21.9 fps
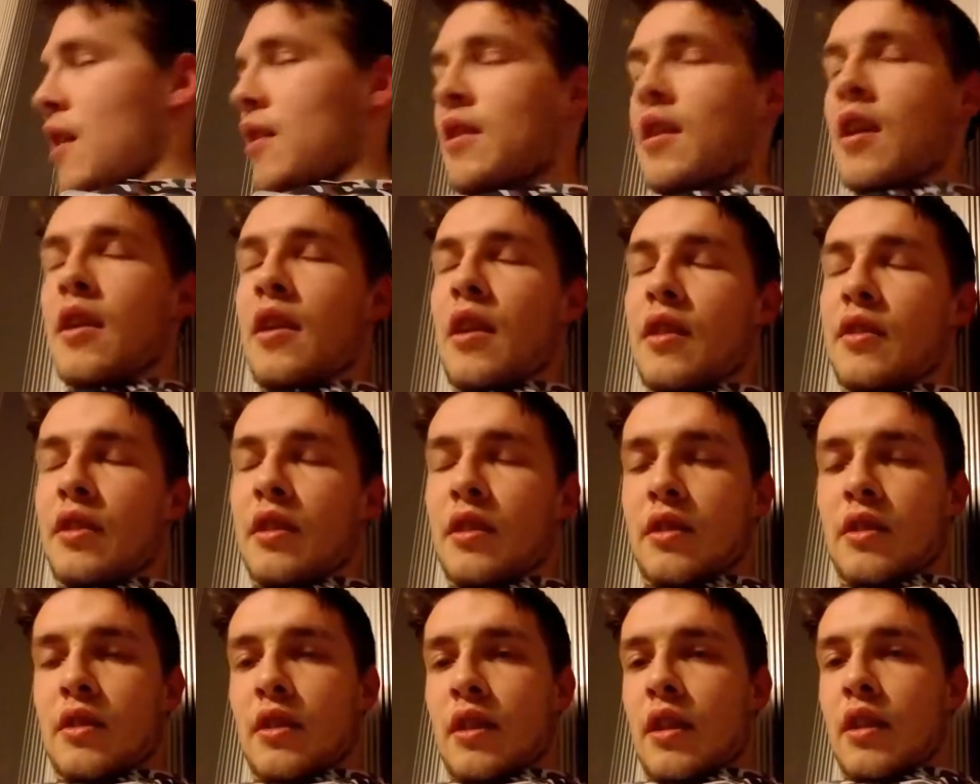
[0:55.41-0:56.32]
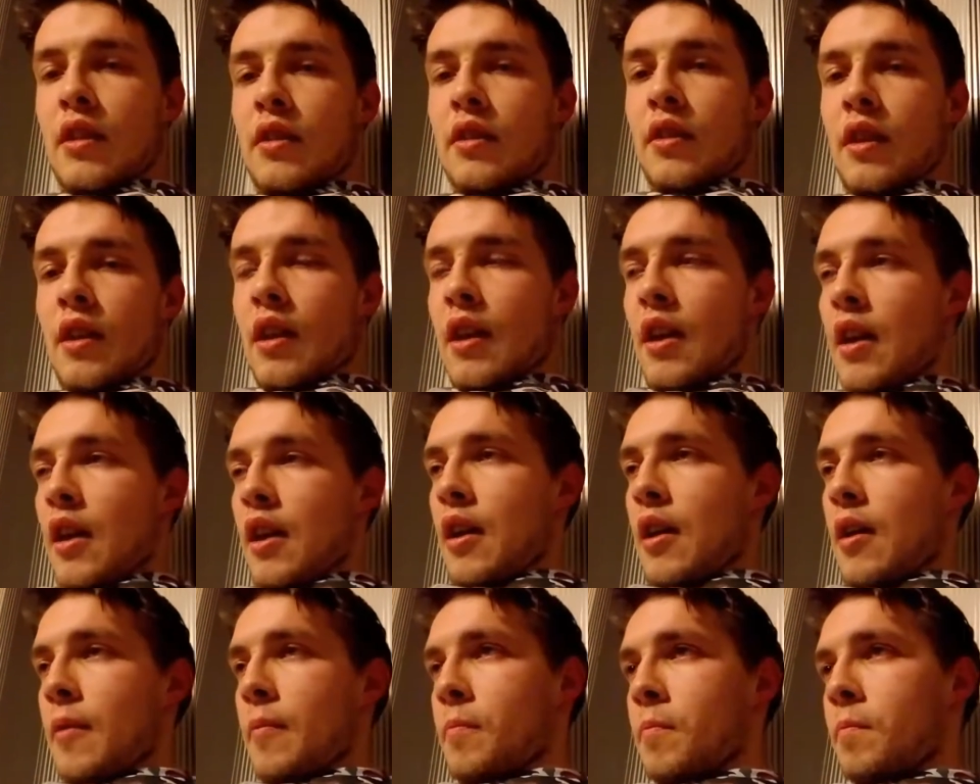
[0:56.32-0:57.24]
Yeah, guys, as I
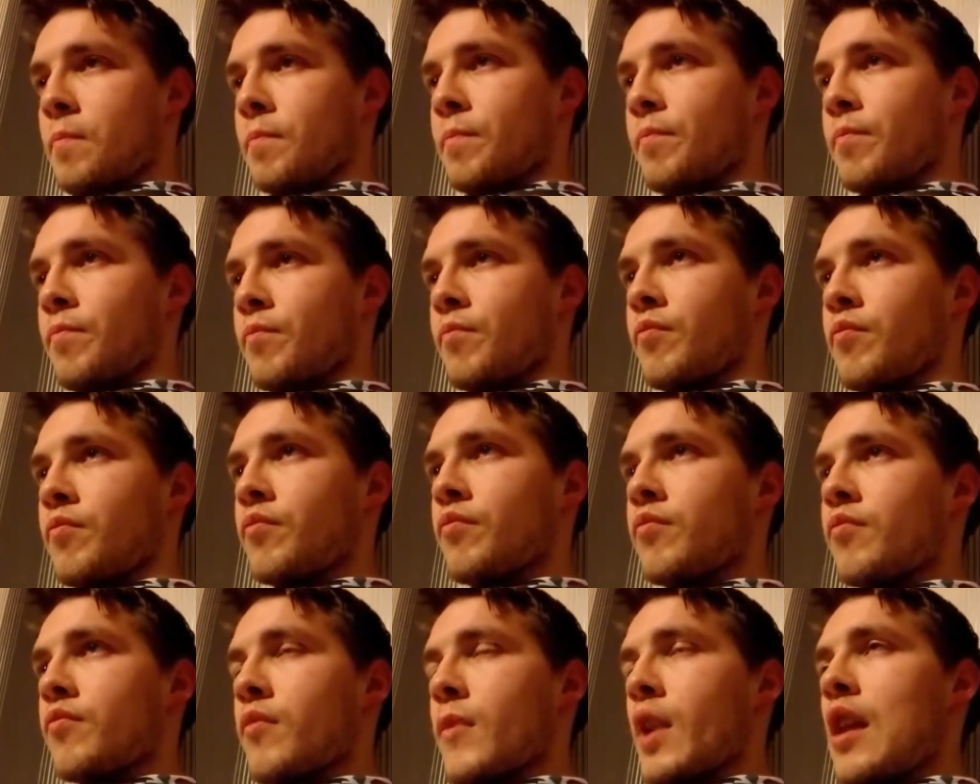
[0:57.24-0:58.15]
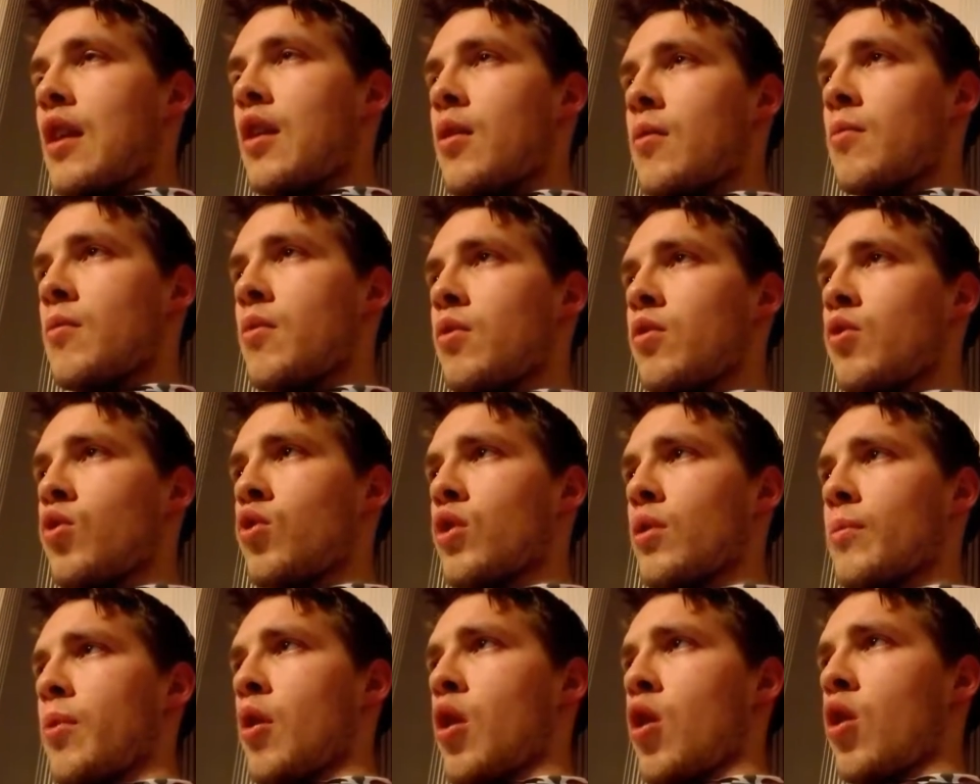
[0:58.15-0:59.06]
said,
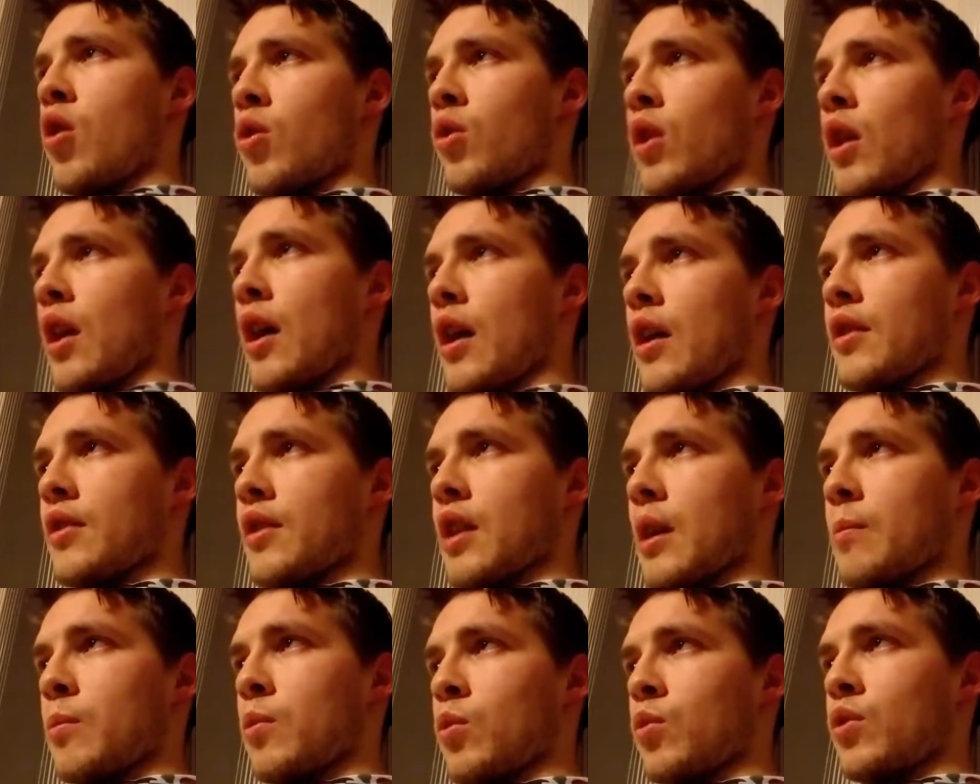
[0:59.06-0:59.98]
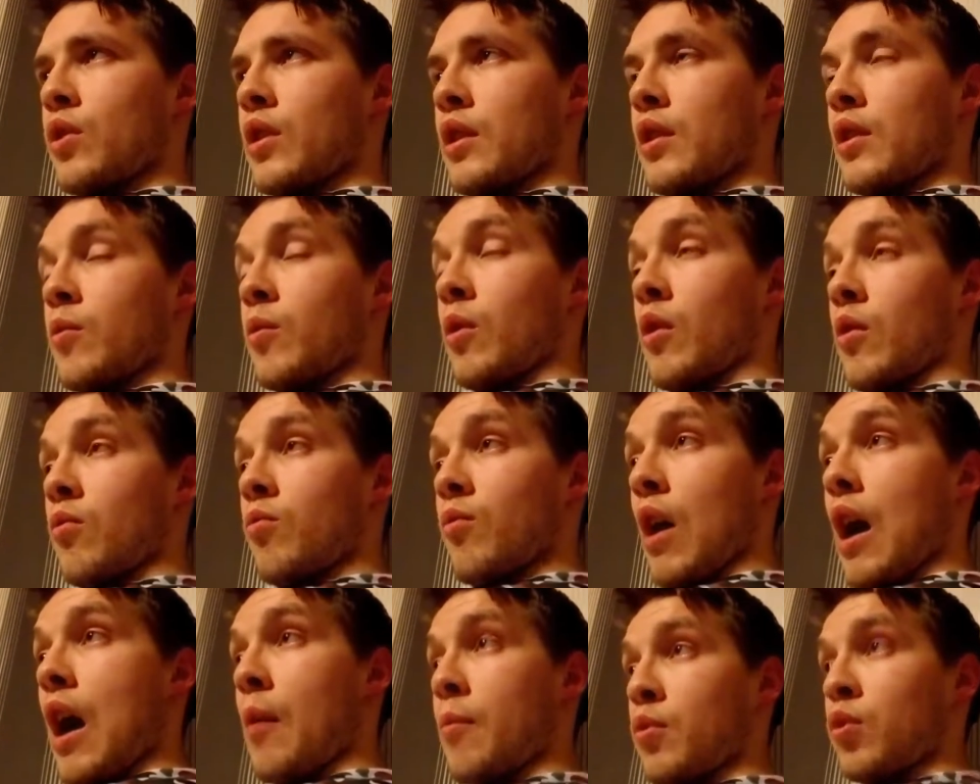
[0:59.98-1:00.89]
Logan Paul has
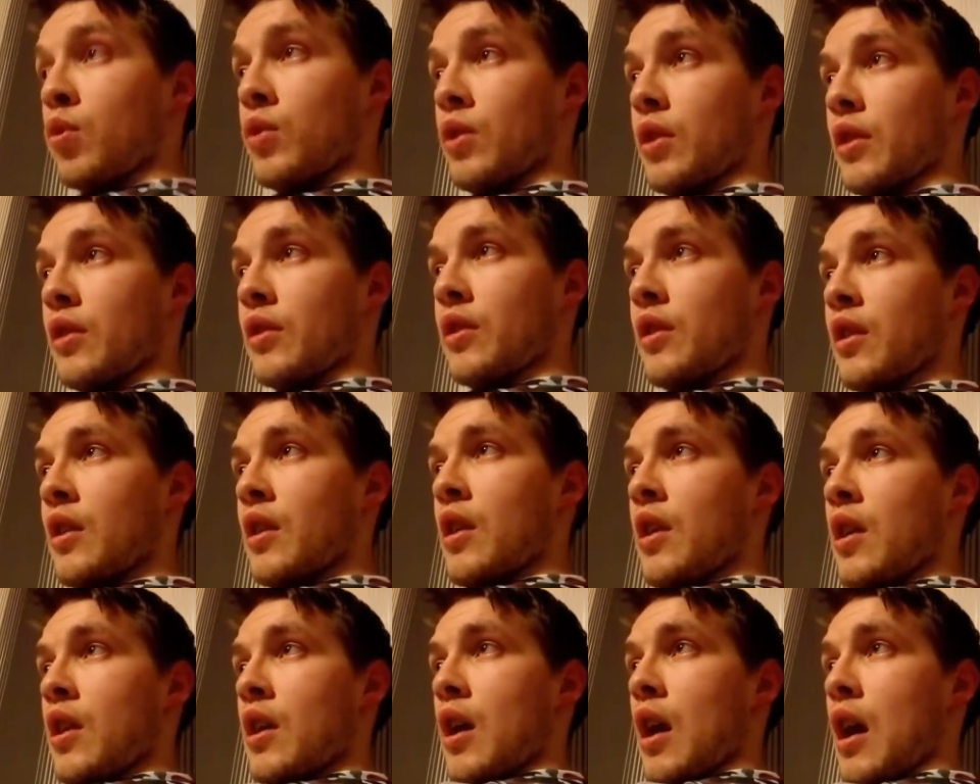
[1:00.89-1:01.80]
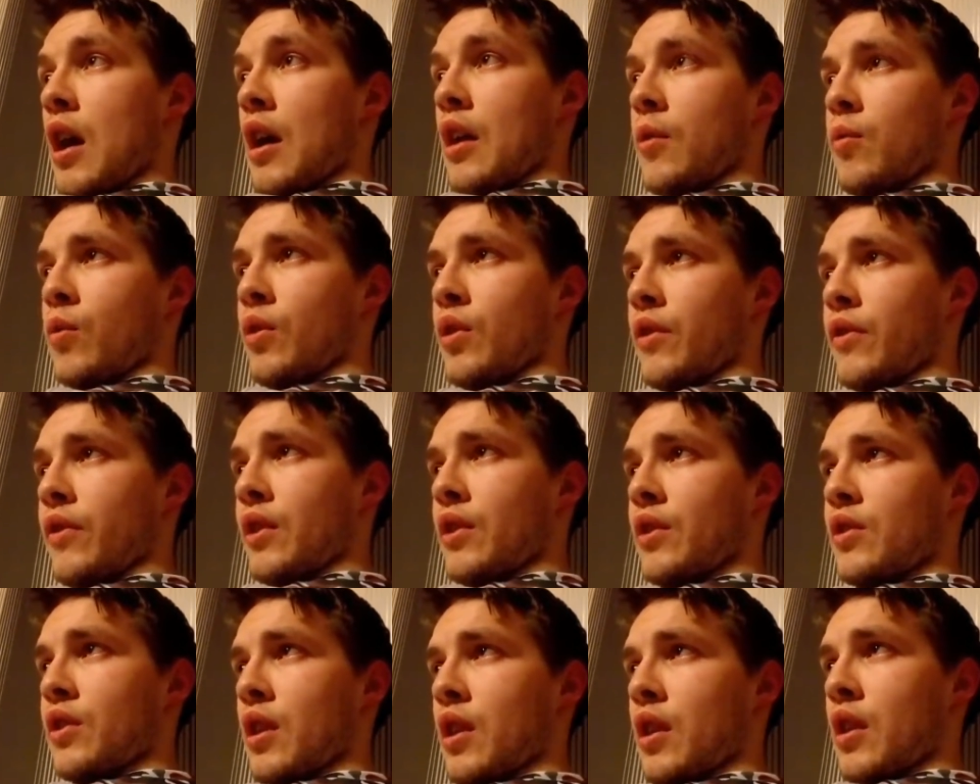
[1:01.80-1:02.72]
uploaded, and one of
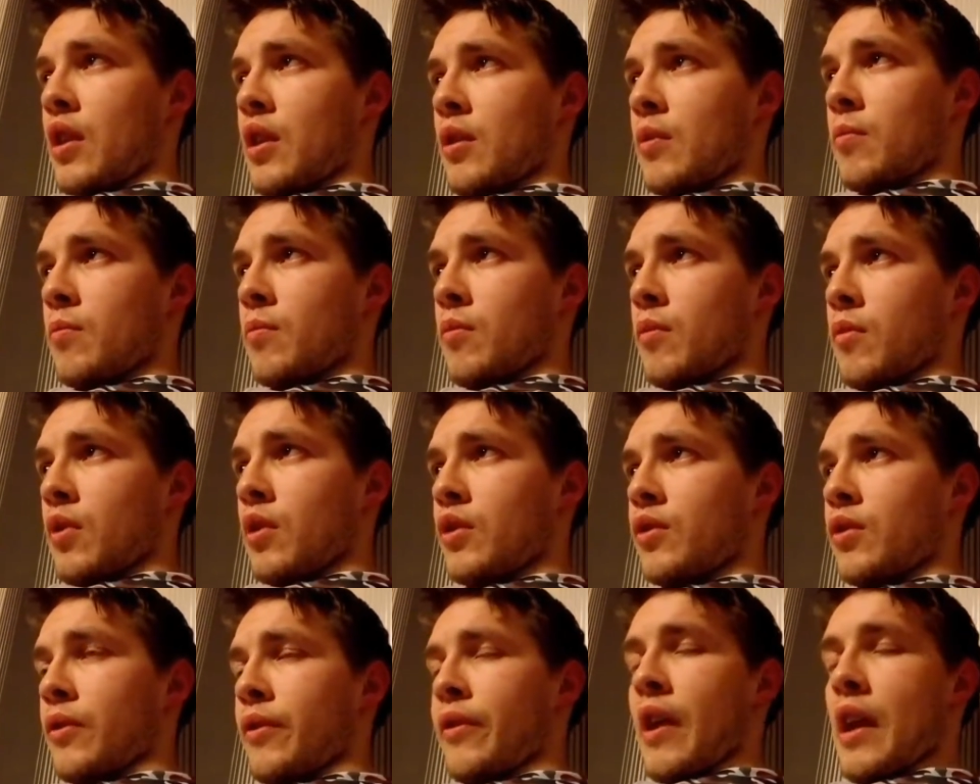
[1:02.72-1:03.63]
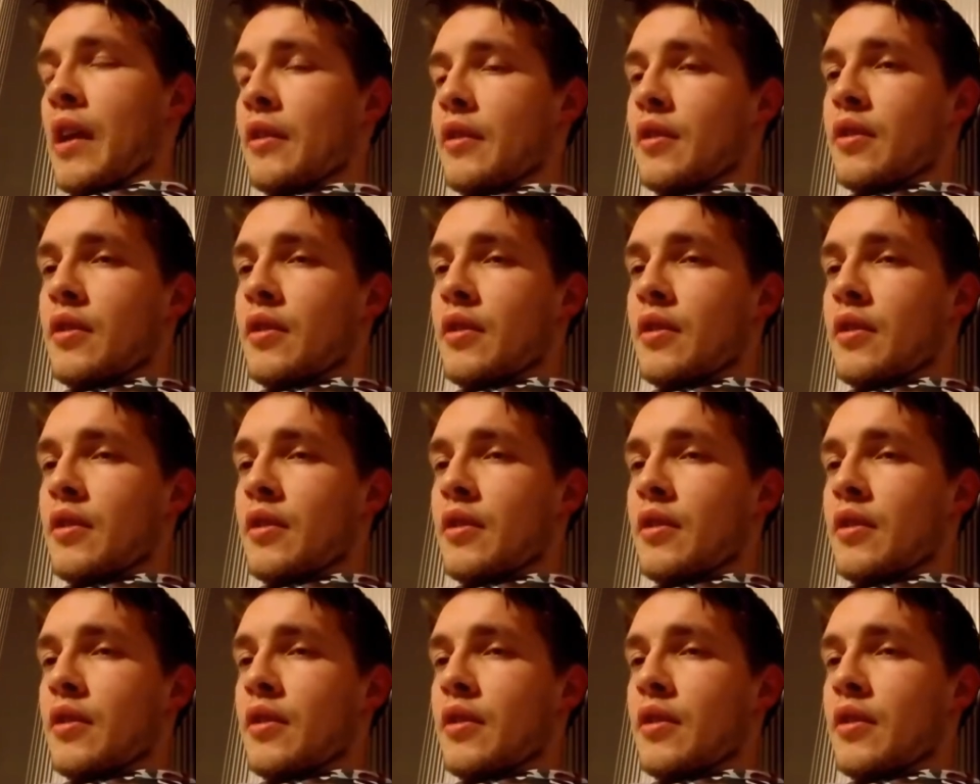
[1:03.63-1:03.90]
his with a friend